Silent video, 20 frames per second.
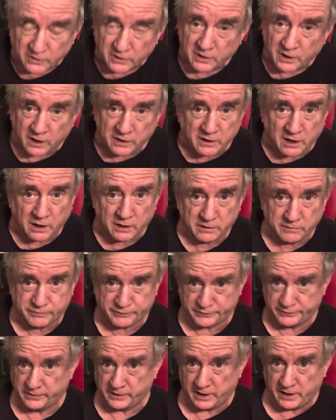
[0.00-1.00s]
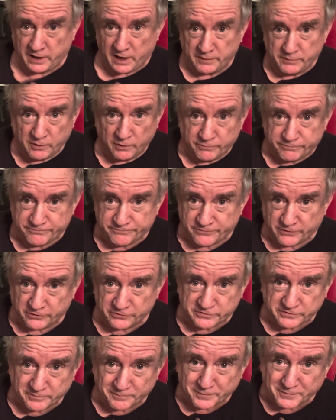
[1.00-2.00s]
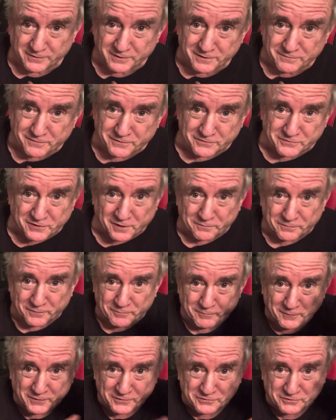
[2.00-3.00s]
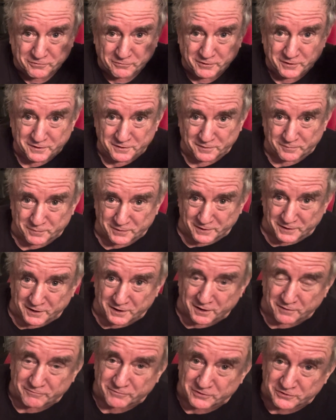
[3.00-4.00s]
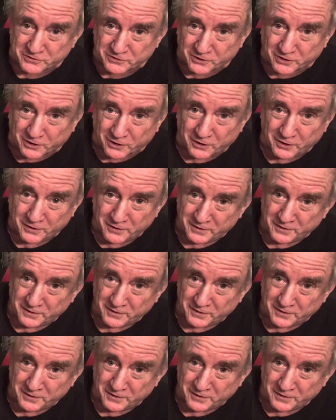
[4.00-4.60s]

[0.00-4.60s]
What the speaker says: And I'm the first to believe there's something mystery in the planet, for sure.